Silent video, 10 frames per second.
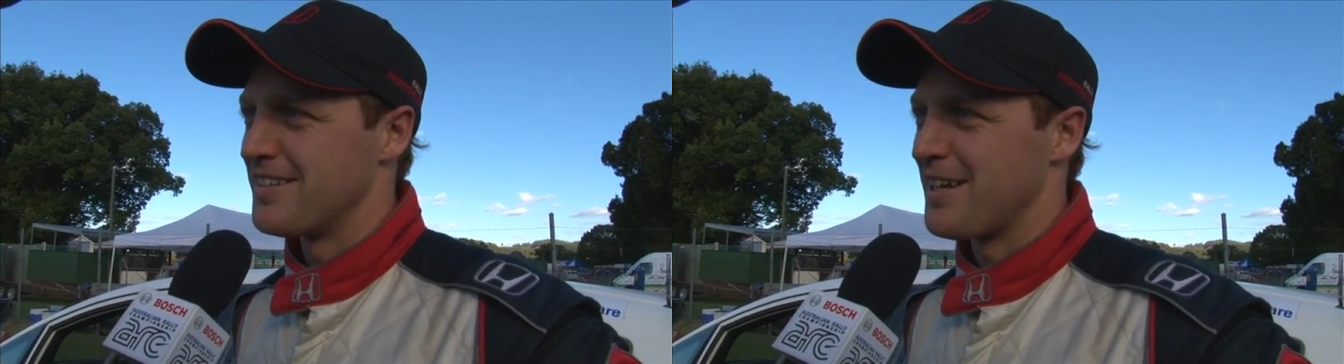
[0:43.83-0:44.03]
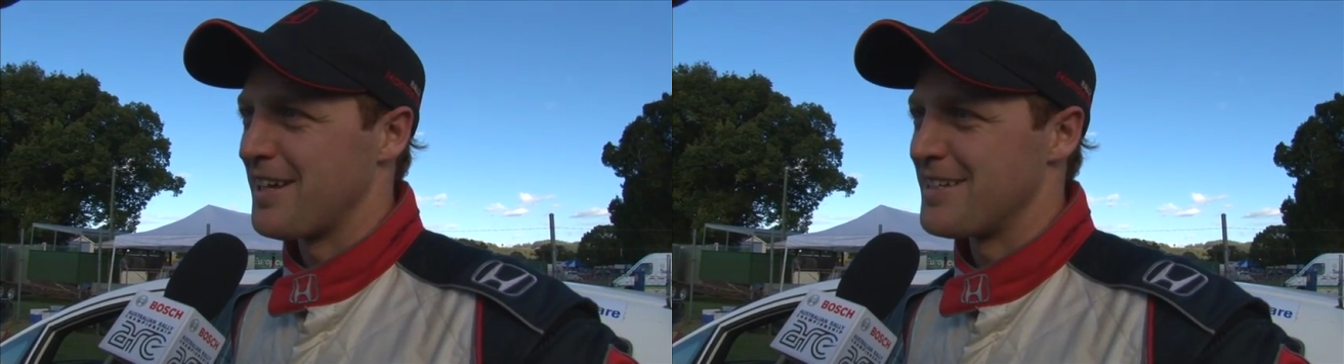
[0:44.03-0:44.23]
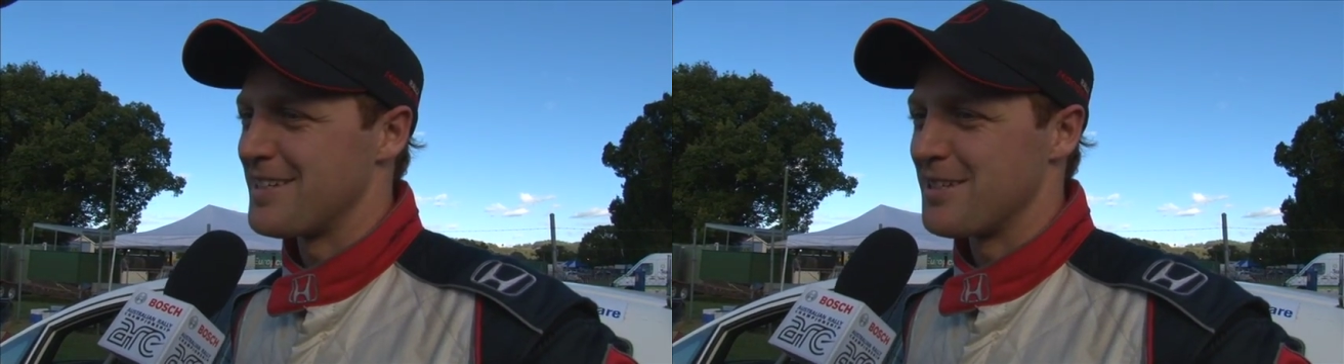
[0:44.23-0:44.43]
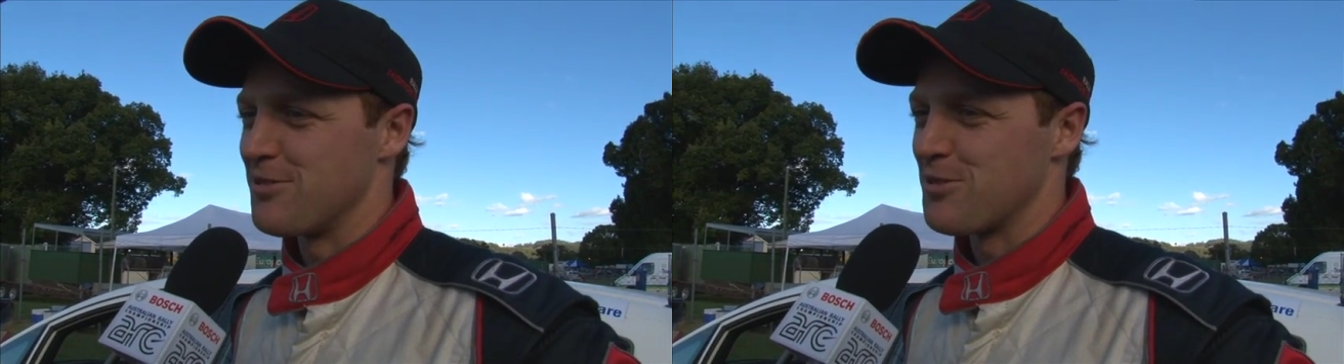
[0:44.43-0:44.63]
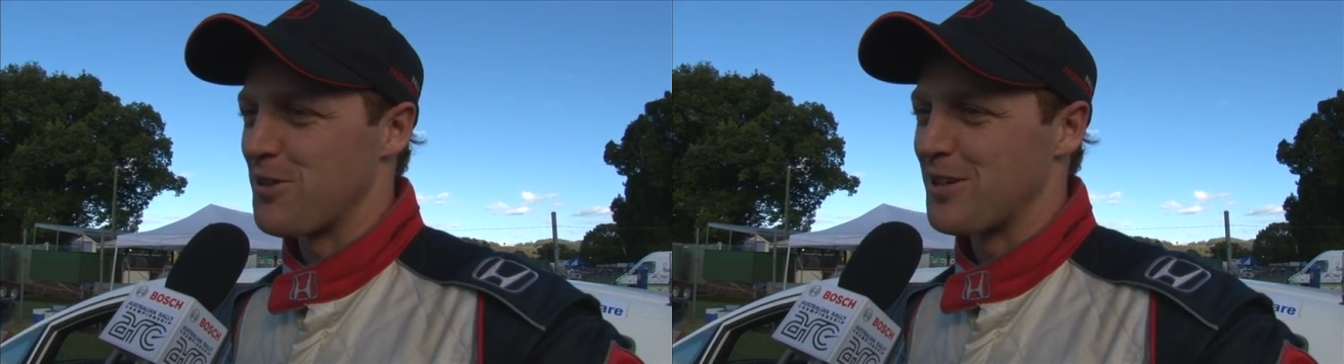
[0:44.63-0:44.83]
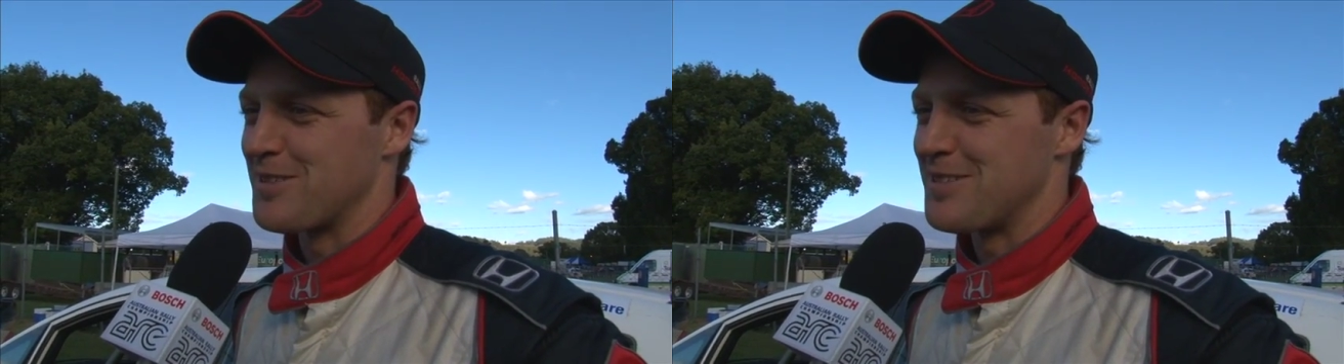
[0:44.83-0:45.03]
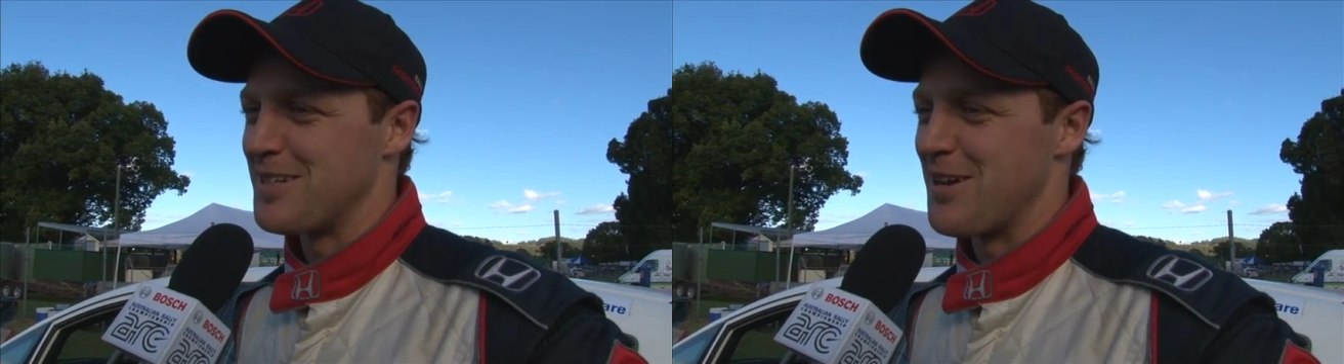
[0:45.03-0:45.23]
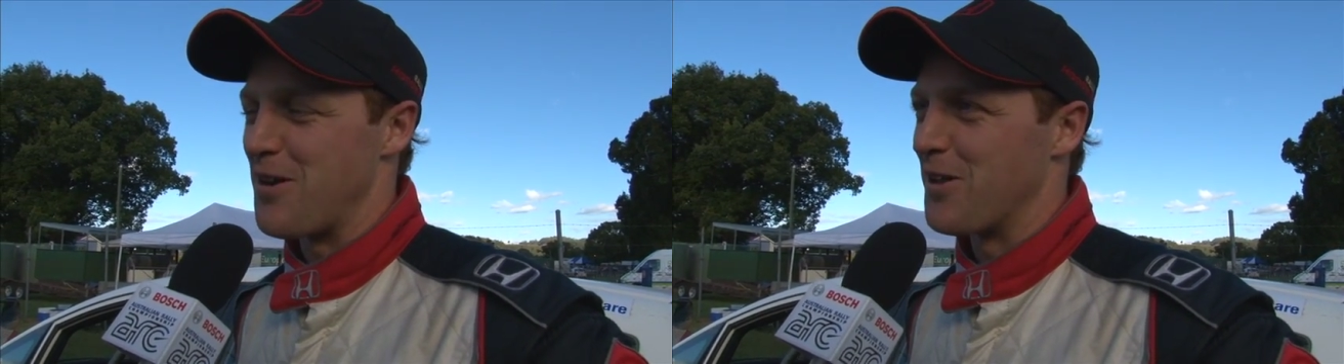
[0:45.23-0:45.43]
And it looked like
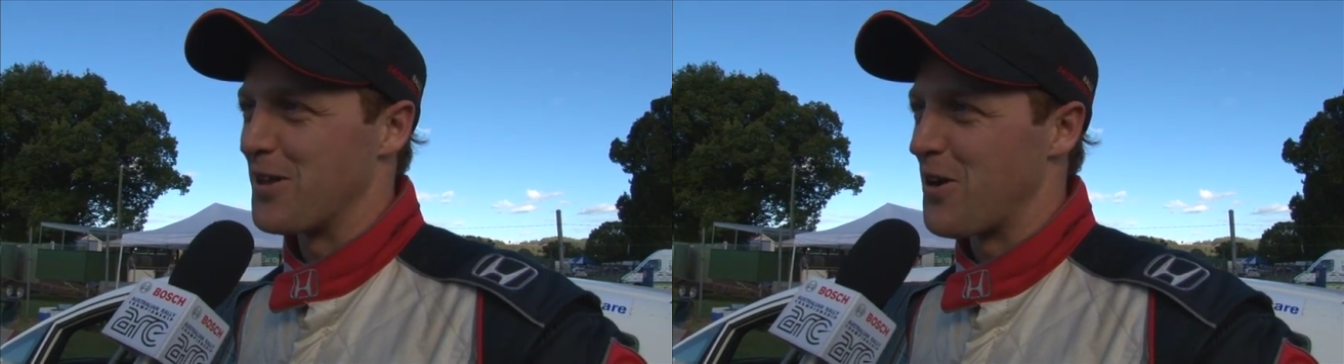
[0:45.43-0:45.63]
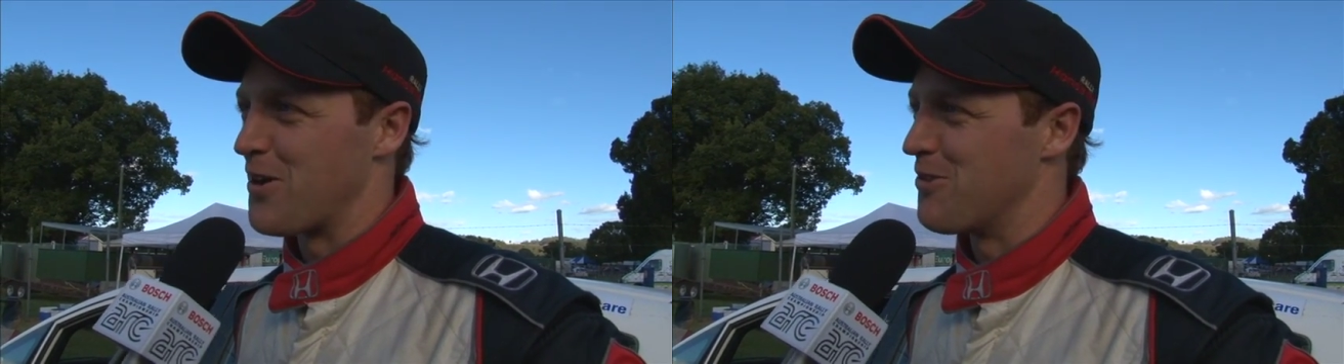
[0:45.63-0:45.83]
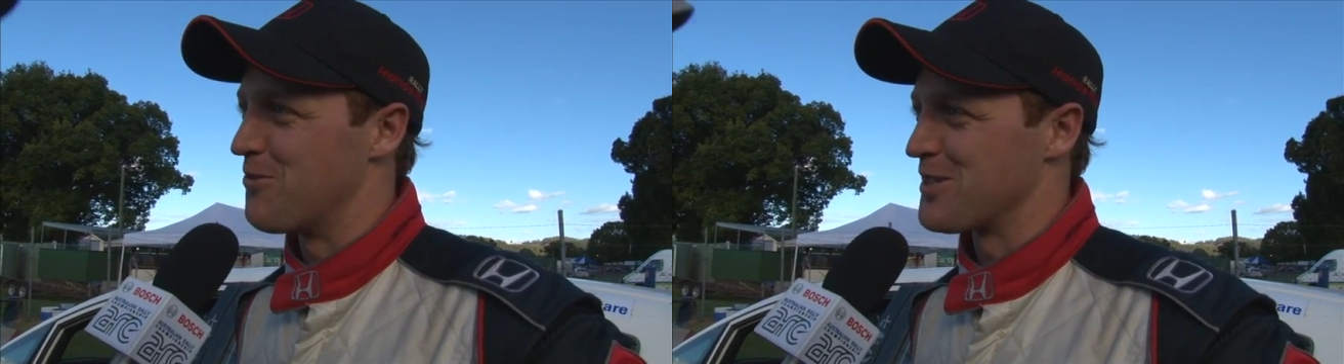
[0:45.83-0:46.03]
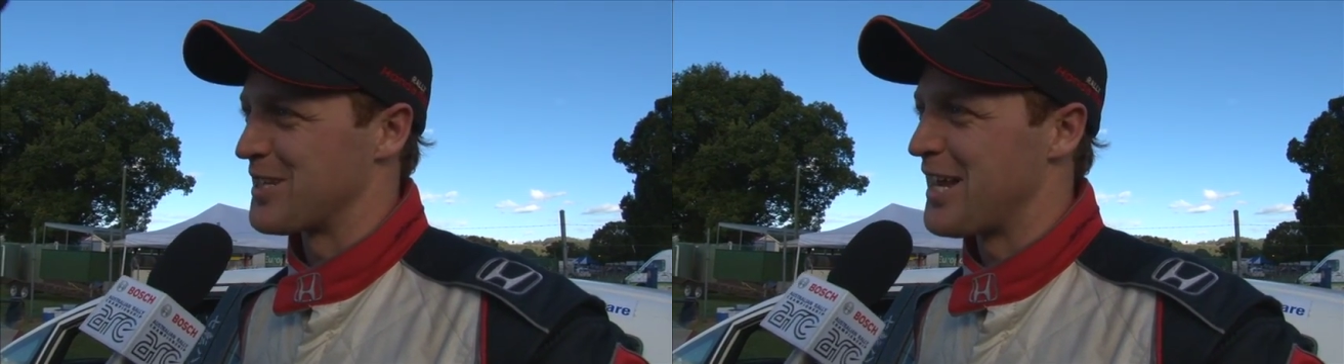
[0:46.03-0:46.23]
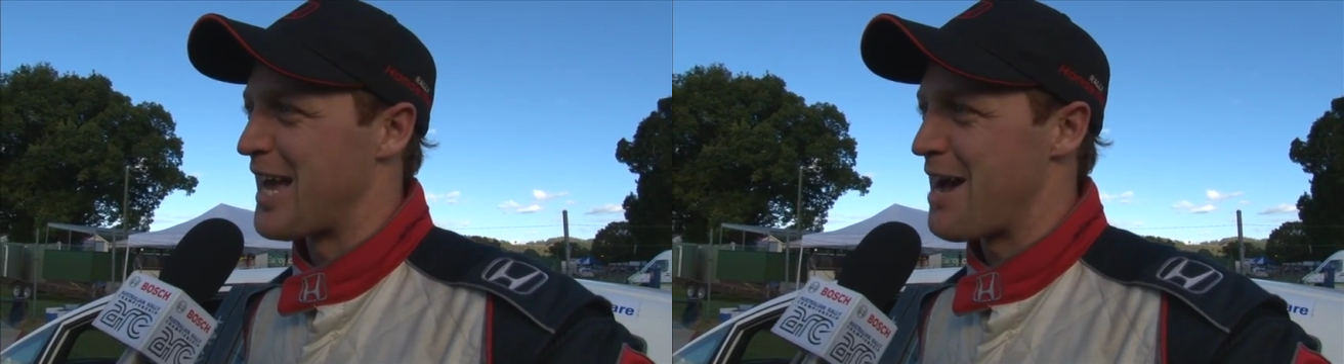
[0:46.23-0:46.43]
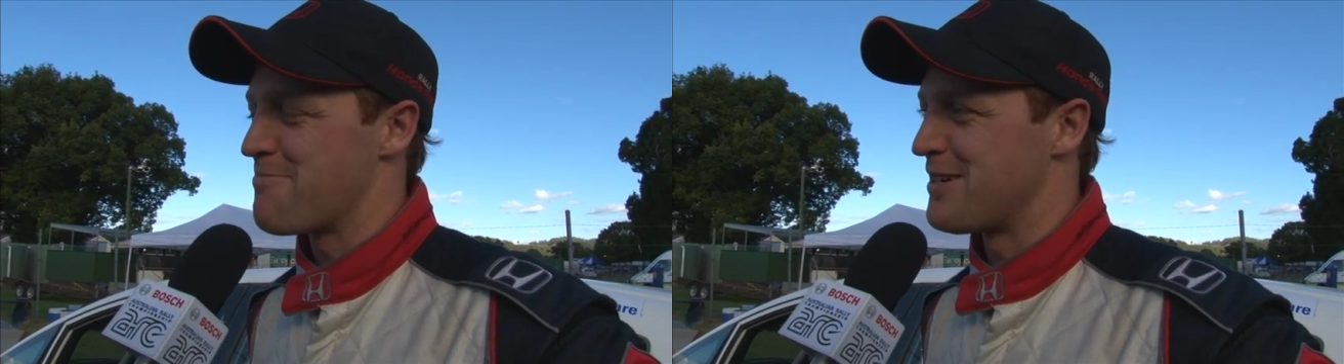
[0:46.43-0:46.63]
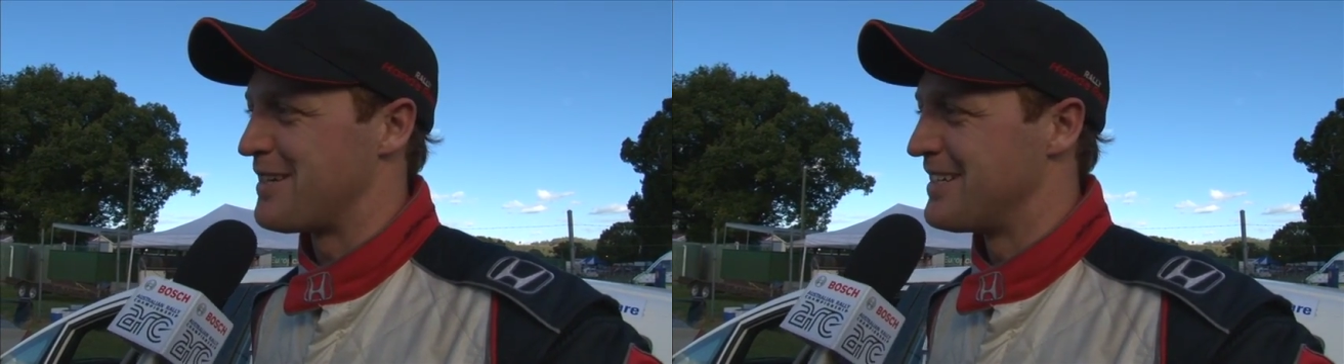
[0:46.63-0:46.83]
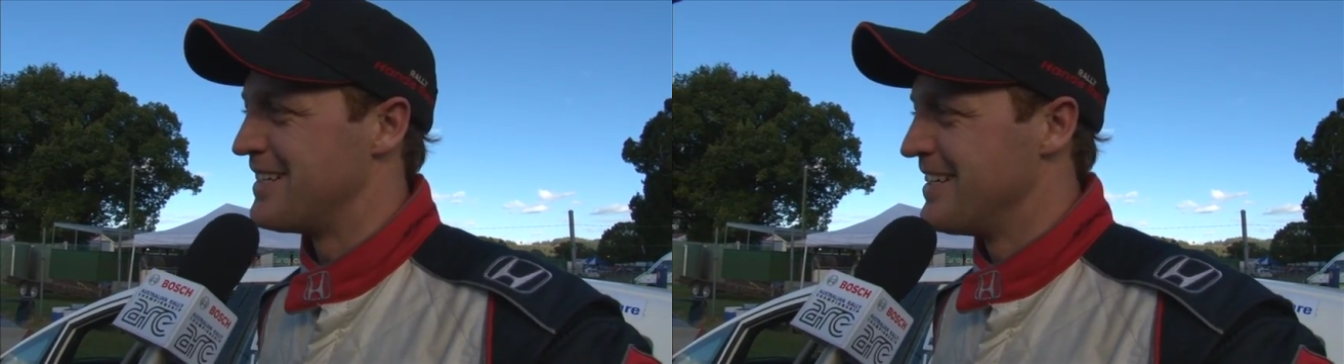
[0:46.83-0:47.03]
early on it wasn't going to happen,
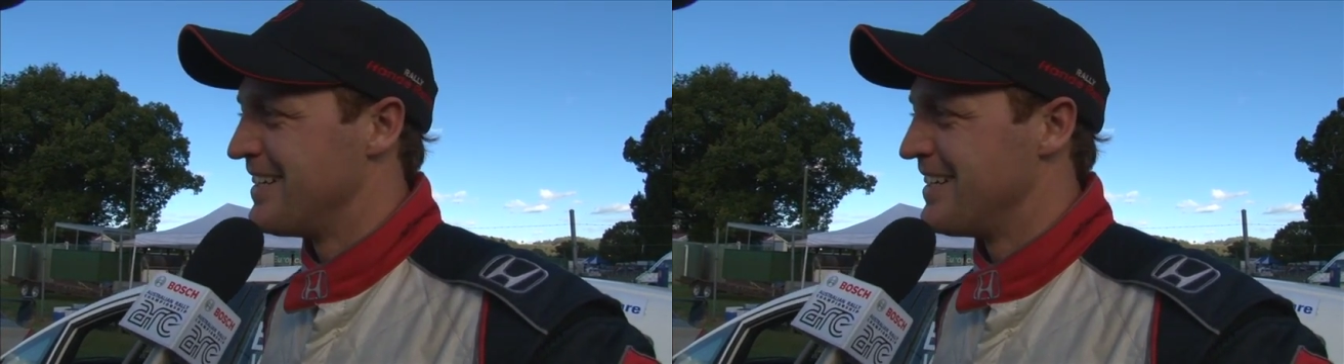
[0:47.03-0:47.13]
and